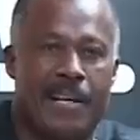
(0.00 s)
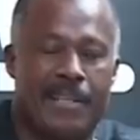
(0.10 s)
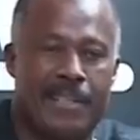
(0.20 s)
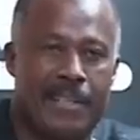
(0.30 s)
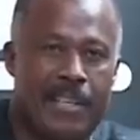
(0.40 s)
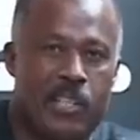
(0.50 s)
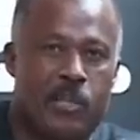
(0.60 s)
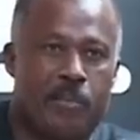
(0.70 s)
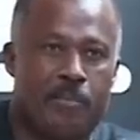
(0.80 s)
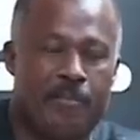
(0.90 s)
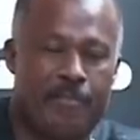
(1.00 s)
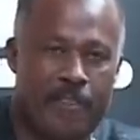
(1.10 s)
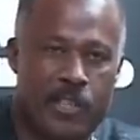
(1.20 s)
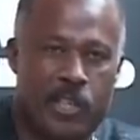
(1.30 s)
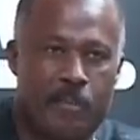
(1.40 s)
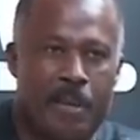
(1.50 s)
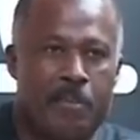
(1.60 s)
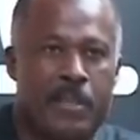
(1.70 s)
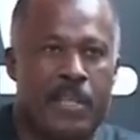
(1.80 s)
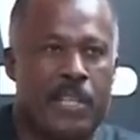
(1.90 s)
his first
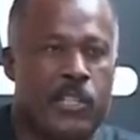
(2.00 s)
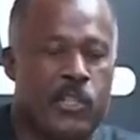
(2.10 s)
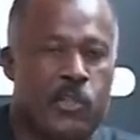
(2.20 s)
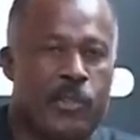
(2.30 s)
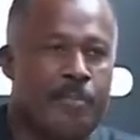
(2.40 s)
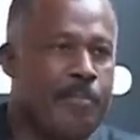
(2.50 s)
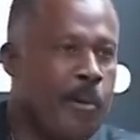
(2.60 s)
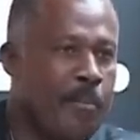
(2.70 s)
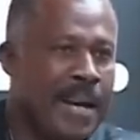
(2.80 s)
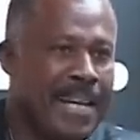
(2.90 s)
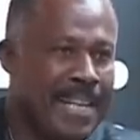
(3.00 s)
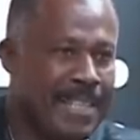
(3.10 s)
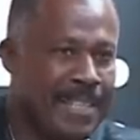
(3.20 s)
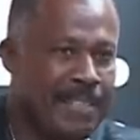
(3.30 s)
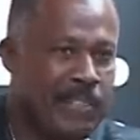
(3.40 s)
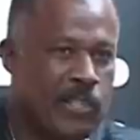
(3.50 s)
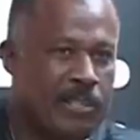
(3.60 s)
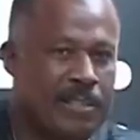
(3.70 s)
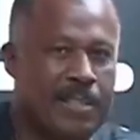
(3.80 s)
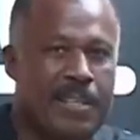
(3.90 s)
commitment is to the Mumbai Indians,
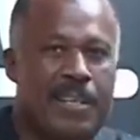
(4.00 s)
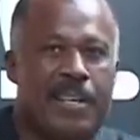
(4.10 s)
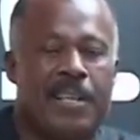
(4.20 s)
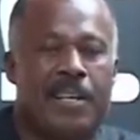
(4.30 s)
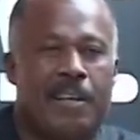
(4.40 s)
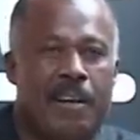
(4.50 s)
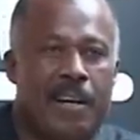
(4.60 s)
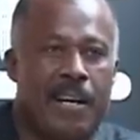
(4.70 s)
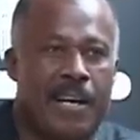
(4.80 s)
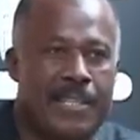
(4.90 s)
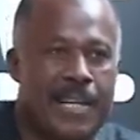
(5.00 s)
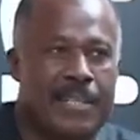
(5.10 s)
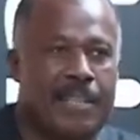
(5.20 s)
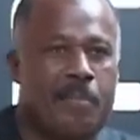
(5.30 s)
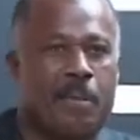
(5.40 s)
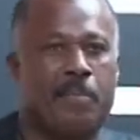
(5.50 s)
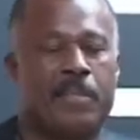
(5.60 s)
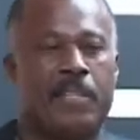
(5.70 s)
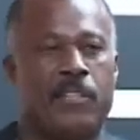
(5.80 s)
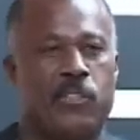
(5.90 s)
second
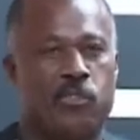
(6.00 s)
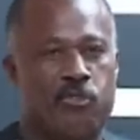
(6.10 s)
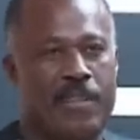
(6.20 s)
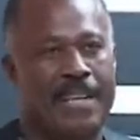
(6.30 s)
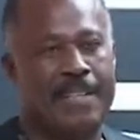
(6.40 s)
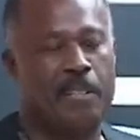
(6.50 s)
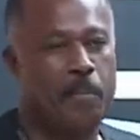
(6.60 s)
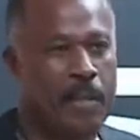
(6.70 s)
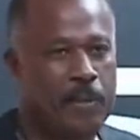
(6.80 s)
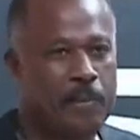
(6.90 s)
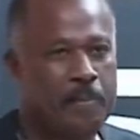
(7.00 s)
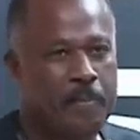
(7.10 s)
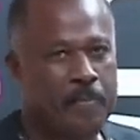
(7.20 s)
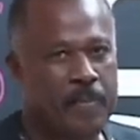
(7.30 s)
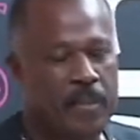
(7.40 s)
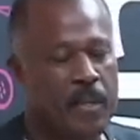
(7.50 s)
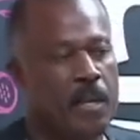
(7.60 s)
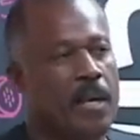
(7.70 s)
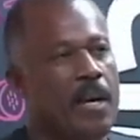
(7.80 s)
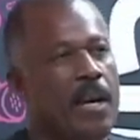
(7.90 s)
commitment is to Trinidad and Tobago,
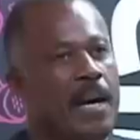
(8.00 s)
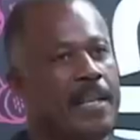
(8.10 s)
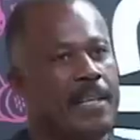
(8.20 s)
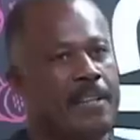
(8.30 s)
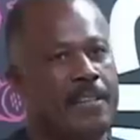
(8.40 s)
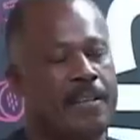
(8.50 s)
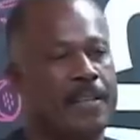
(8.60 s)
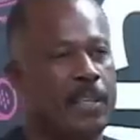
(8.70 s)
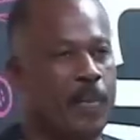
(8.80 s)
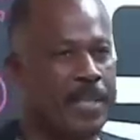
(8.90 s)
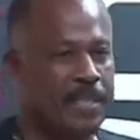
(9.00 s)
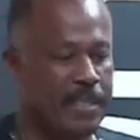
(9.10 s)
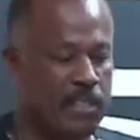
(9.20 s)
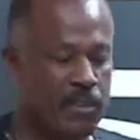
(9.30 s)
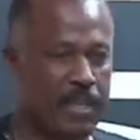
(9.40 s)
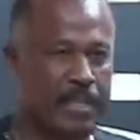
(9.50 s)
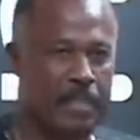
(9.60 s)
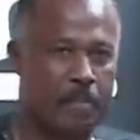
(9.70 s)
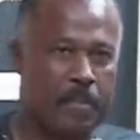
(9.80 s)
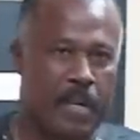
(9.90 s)
and then thirdly, the West Indies cricket
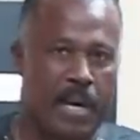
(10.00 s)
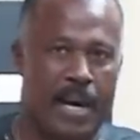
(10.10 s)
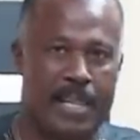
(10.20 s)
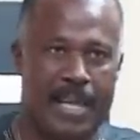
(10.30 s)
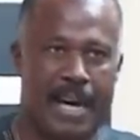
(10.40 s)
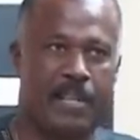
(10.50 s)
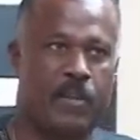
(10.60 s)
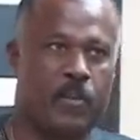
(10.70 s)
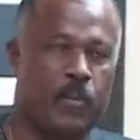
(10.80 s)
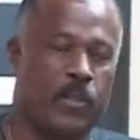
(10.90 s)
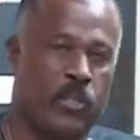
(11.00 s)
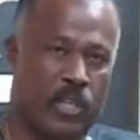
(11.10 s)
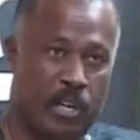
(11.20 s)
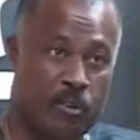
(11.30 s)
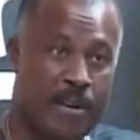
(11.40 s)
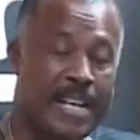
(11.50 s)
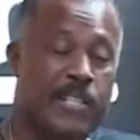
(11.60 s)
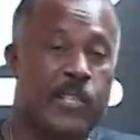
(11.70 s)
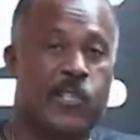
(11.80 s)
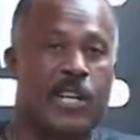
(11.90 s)
team. And that was a
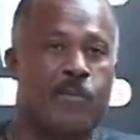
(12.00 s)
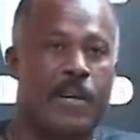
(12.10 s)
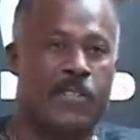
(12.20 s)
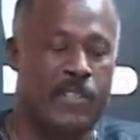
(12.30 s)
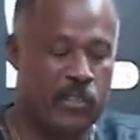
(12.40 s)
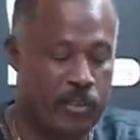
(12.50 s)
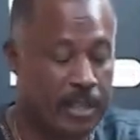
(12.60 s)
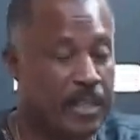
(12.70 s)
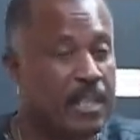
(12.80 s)
crisis in West Indies cricket.